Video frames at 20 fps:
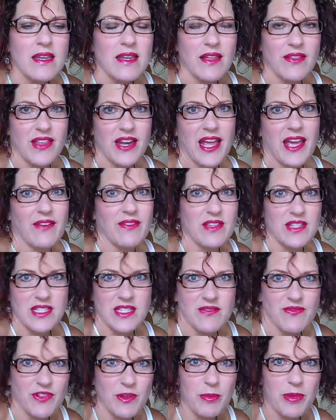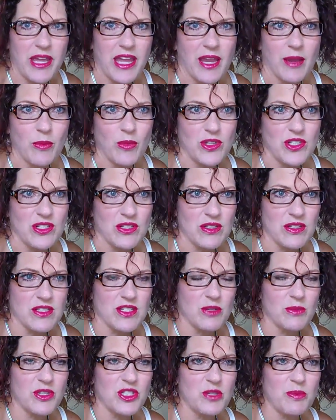now that I have this flip cam, which
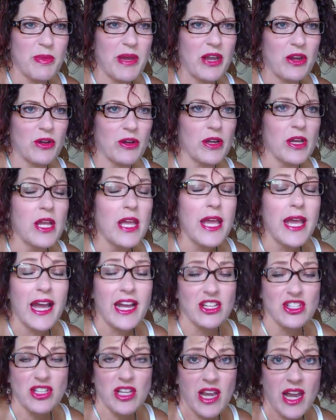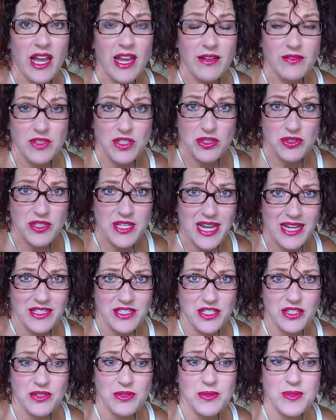looks so much better. Actually, I have two
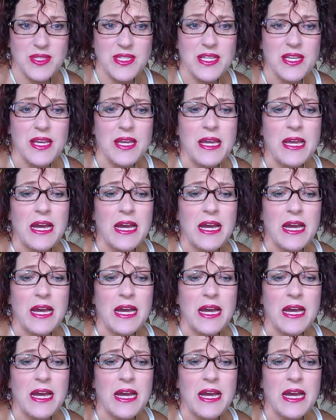tattoos.